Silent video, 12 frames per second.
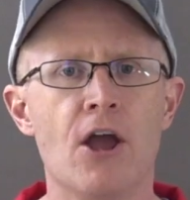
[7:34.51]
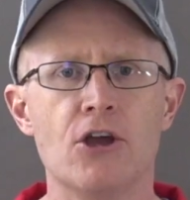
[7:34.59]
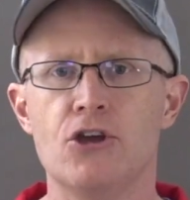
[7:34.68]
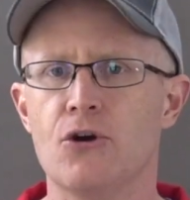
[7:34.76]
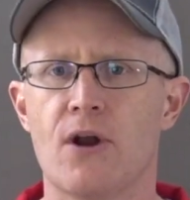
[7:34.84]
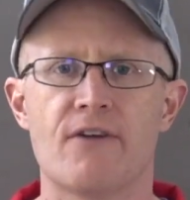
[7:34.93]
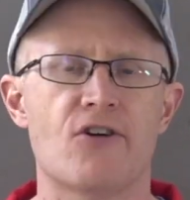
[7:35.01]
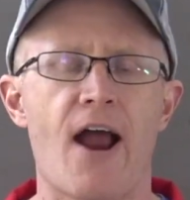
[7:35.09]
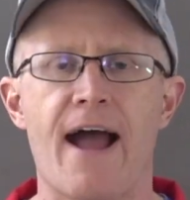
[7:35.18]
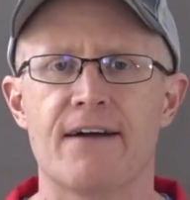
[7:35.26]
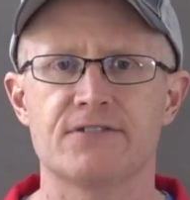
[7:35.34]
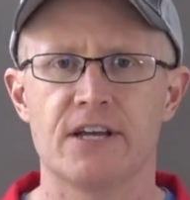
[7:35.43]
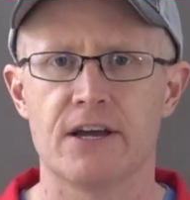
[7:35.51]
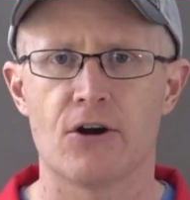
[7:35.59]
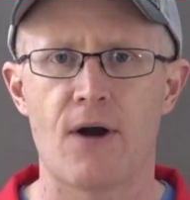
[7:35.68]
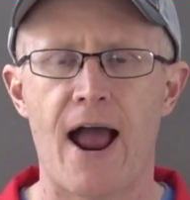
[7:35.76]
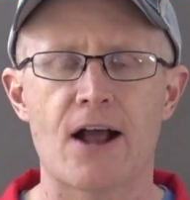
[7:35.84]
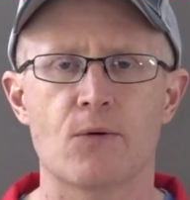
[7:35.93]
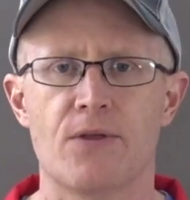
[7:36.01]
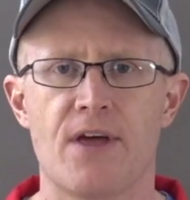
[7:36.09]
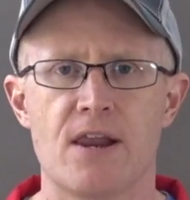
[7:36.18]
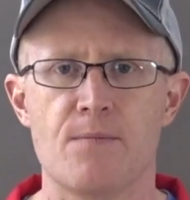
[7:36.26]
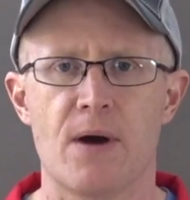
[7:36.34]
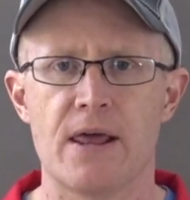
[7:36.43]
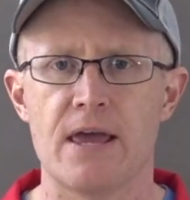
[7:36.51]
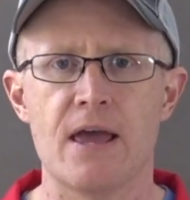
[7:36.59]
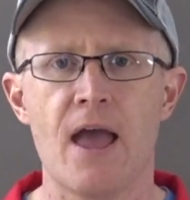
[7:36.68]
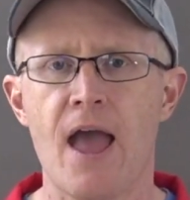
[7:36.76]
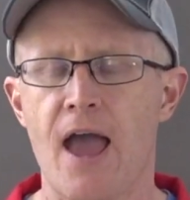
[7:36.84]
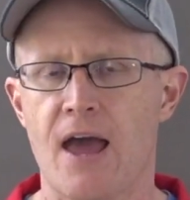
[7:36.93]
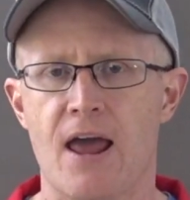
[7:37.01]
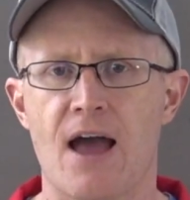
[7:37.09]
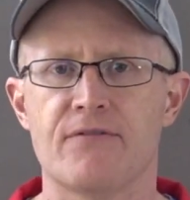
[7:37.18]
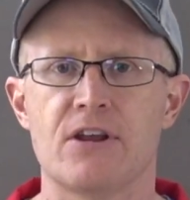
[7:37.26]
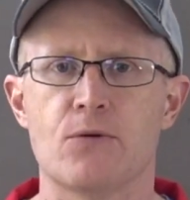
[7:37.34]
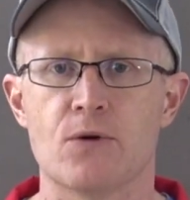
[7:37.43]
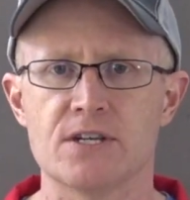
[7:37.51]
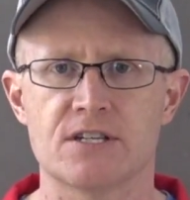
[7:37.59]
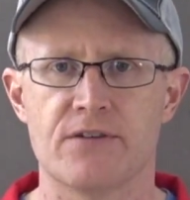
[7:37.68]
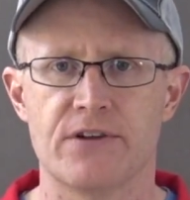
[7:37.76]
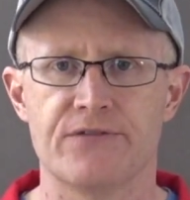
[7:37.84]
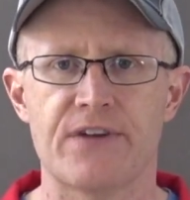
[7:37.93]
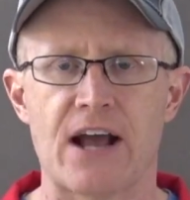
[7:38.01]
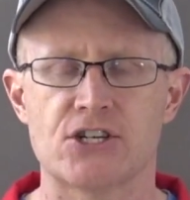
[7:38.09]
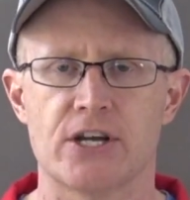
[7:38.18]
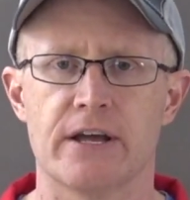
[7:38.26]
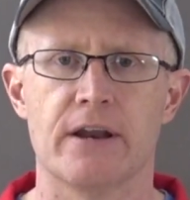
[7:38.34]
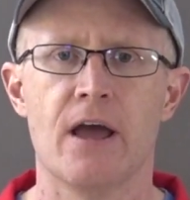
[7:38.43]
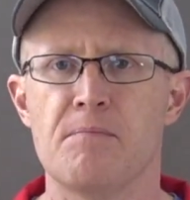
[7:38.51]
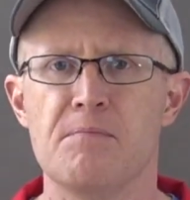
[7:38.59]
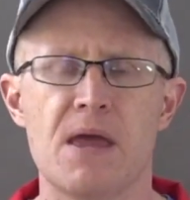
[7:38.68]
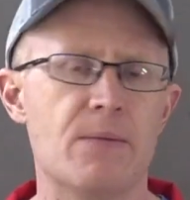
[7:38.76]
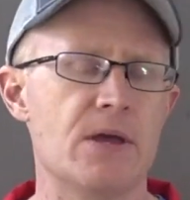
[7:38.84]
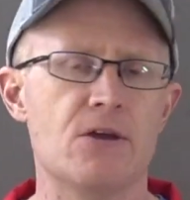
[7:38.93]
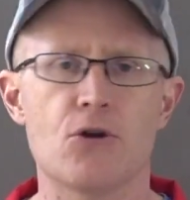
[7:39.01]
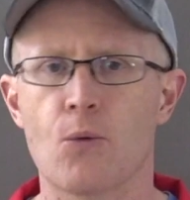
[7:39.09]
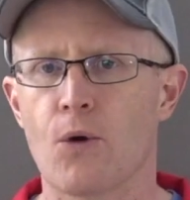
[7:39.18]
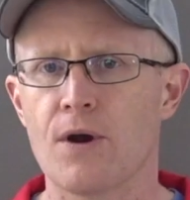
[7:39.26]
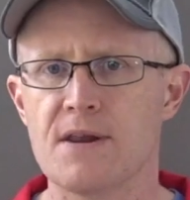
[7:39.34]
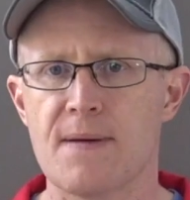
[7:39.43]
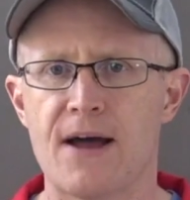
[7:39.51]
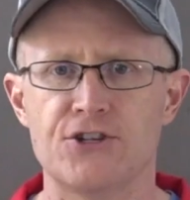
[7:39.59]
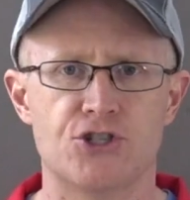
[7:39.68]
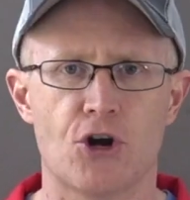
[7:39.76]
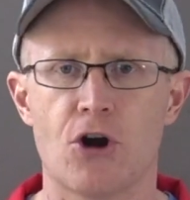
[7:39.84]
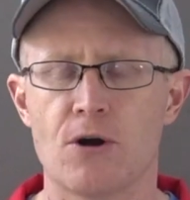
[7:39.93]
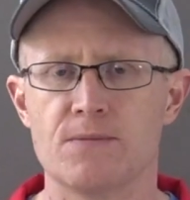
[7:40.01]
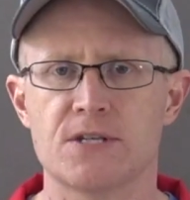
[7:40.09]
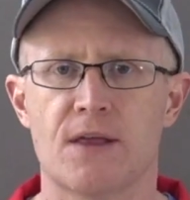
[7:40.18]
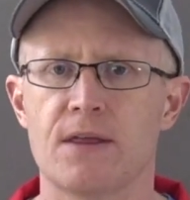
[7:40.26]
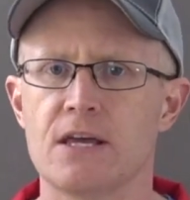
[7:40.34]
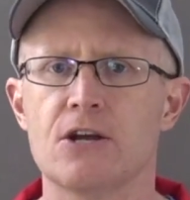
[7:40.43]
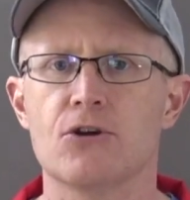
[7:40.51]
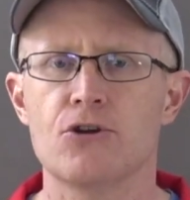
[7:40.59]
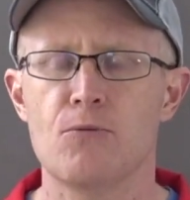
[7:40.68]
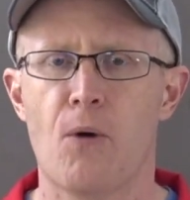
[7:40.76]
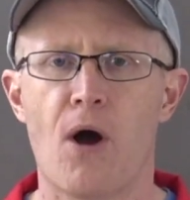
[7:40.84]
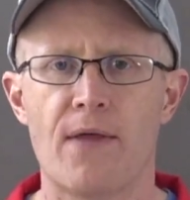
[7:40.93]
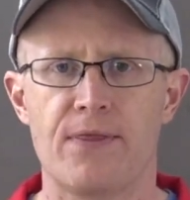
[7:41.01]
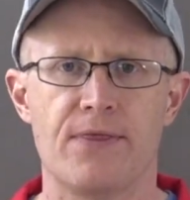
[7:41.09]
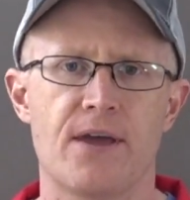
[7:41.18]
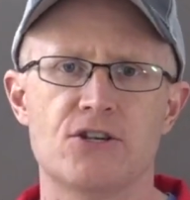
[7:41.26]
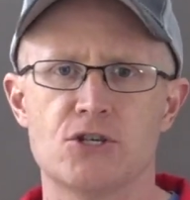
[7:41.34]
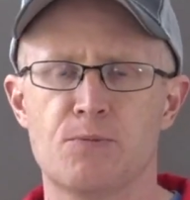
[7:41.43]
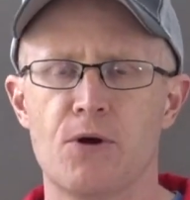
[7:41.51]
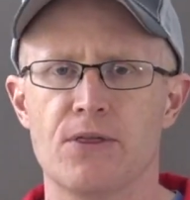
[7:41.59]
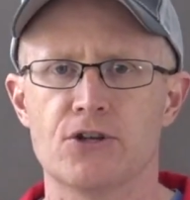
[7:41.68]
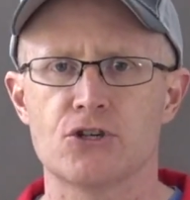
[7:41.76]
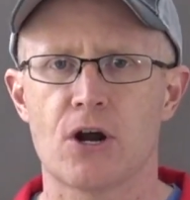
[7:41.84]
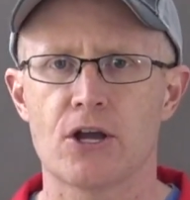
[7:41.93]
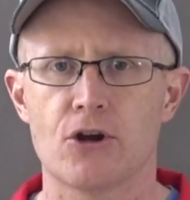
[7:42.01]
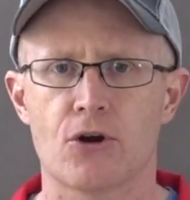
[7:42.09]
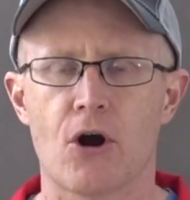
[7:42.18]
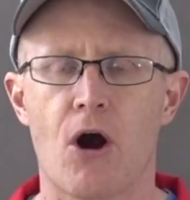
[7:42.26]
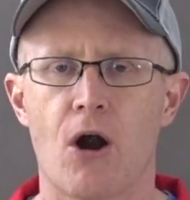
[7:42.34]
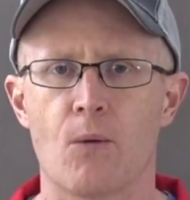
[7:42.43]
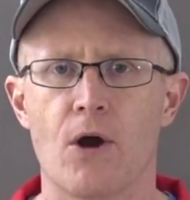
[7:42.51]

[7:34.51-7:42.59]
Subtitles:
You don't ever have to interact with anybody and have any risk of infection. Maybe you're worried about germs on the gear you bought that they just put in the trunk of your car.